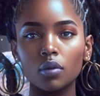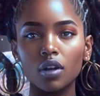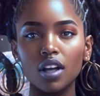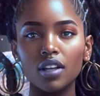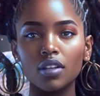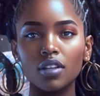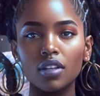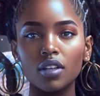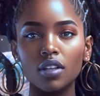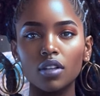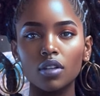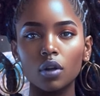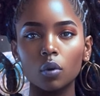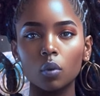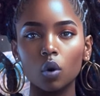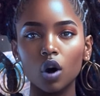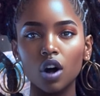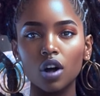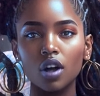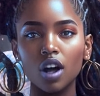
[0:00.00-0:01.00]
Is it
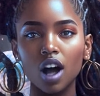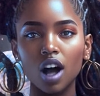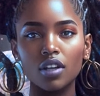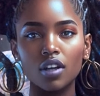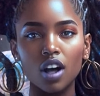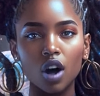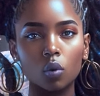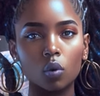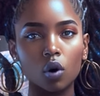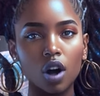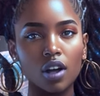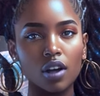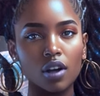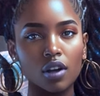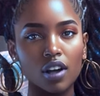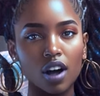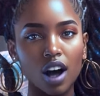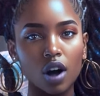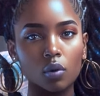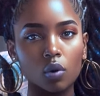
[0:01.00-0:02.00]
somewhere locked away
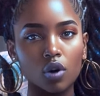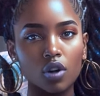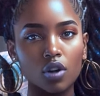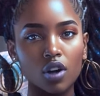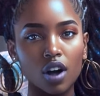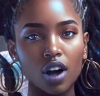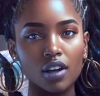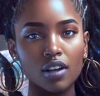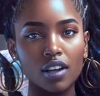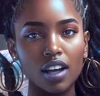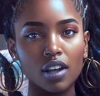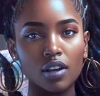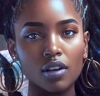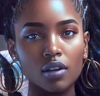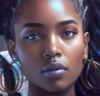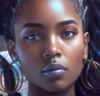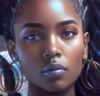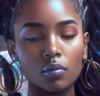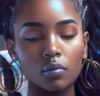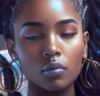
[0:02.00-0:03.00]
in our D N
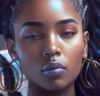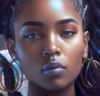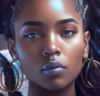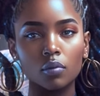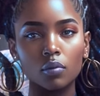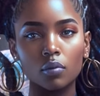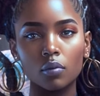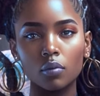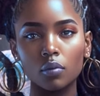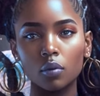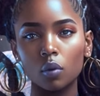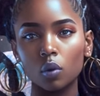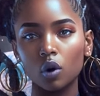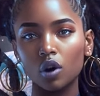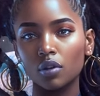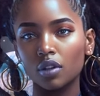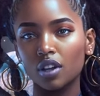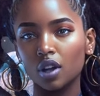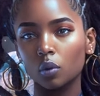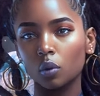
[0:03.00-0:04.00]
A?
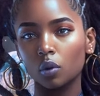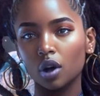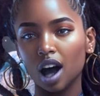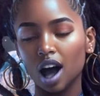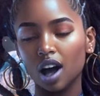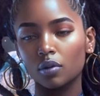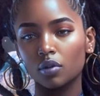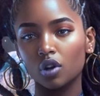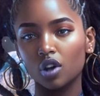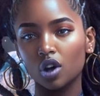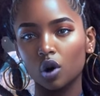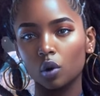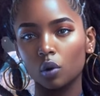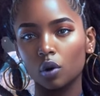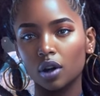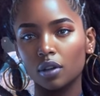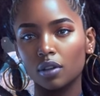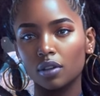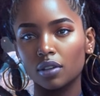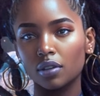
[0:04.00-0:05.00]
Or did we ever know
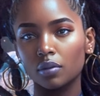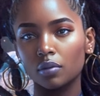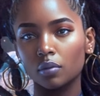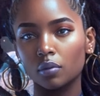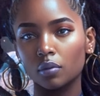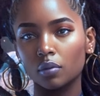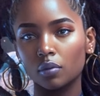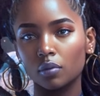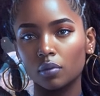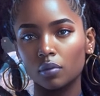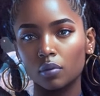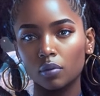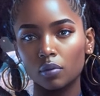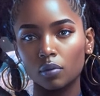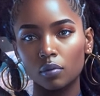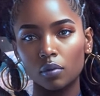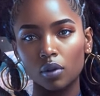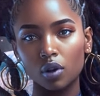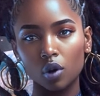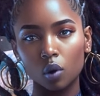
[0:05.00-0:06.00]
it?
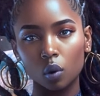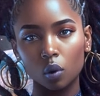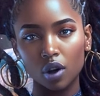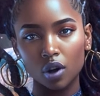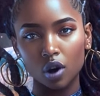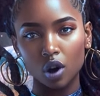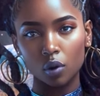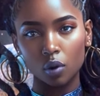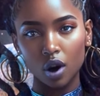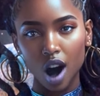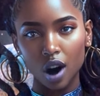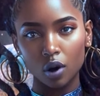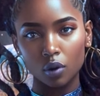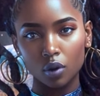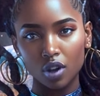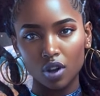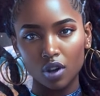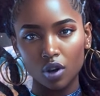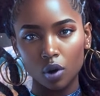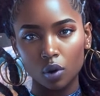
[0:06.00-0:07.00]
Do we know how
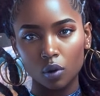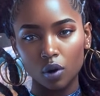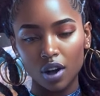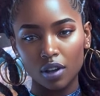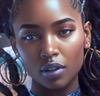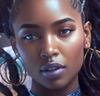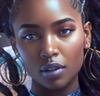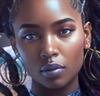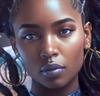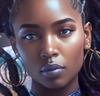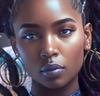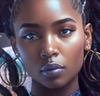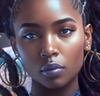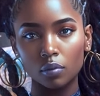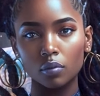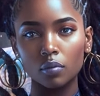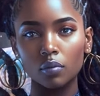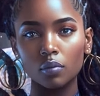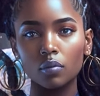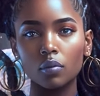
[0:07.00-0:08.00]
to show it?
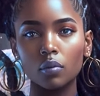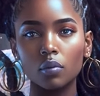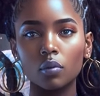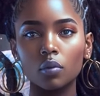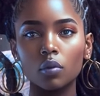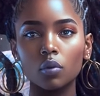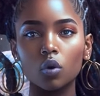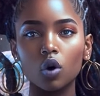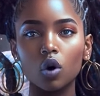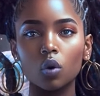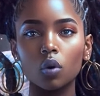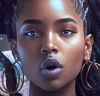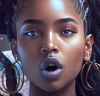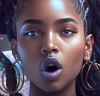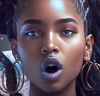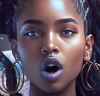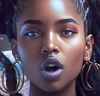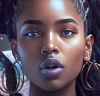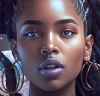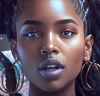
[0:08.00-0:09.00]
For we
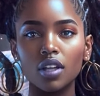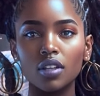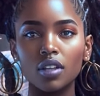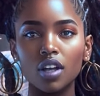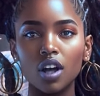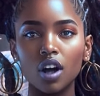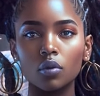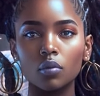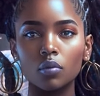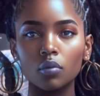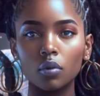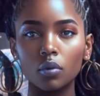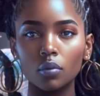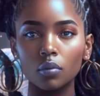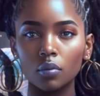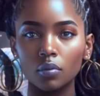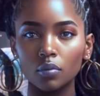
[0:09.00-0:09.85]
all need love.